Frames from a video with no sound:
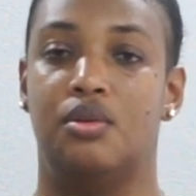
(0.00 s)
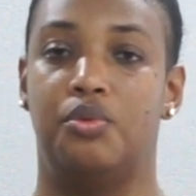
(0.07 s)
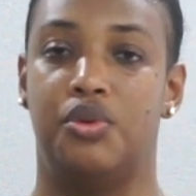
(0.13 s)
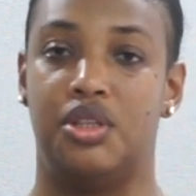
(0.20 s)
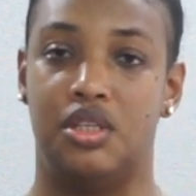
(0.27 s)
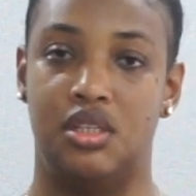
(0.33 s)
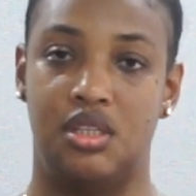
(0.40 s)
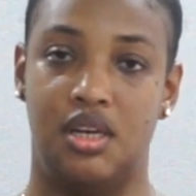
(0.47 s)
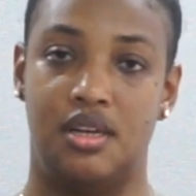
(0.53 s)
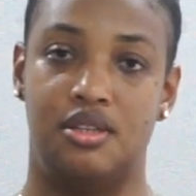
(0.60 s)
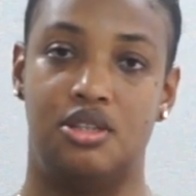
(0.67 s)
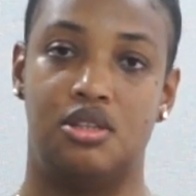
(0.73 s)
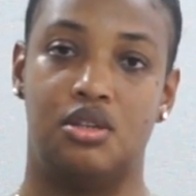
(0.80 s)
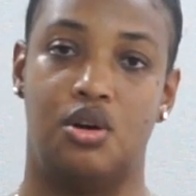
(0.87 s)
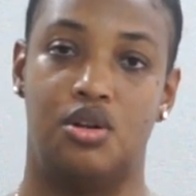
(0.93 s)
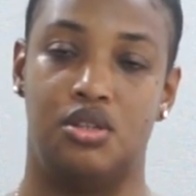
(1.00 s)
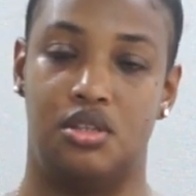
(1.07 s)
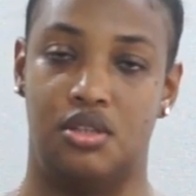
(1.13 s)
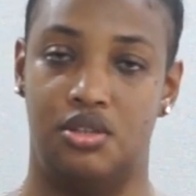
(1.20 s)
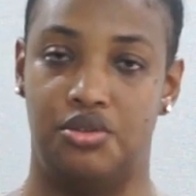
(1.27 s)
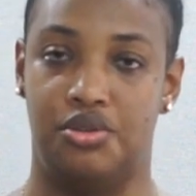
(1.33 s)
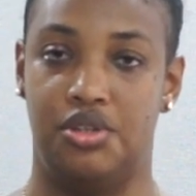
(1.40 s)
with intense
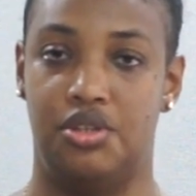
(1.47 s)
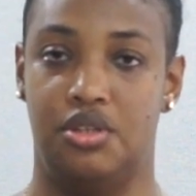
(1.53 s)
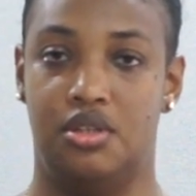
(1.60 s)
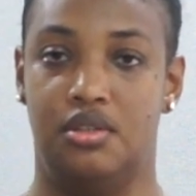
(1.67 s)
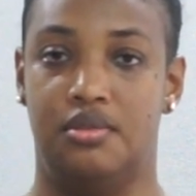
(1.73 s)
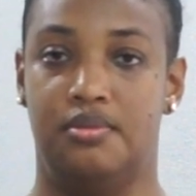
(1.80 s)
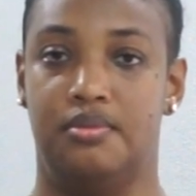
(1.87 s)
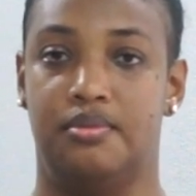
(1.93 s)
concentration.